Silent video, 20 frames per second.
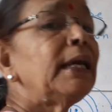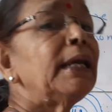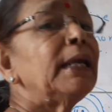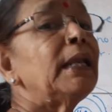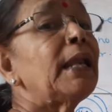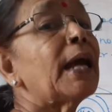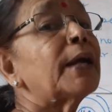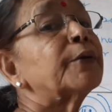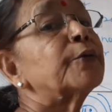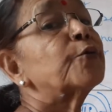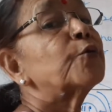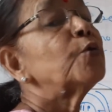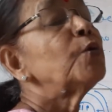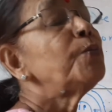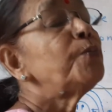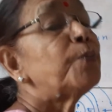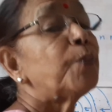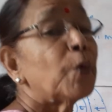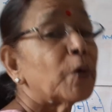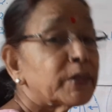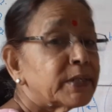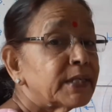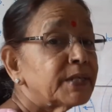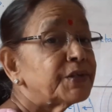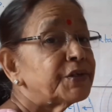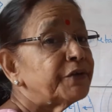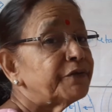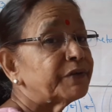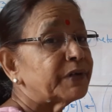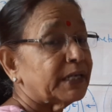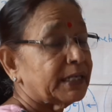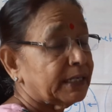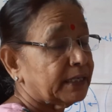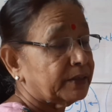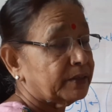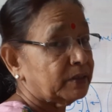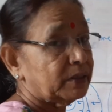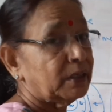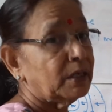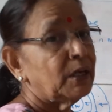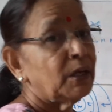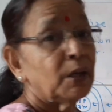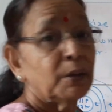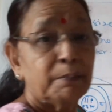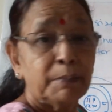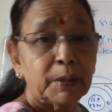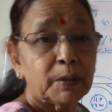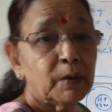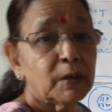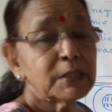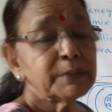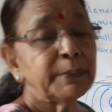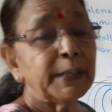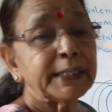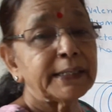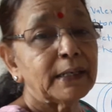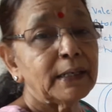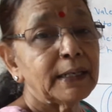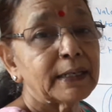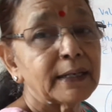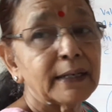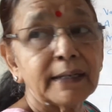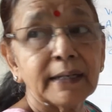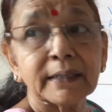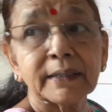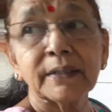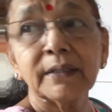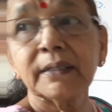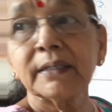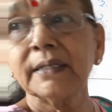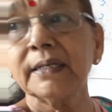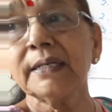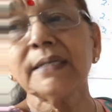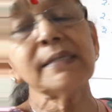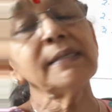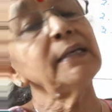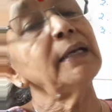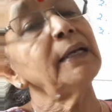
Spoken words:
electropositive character, because metallic character is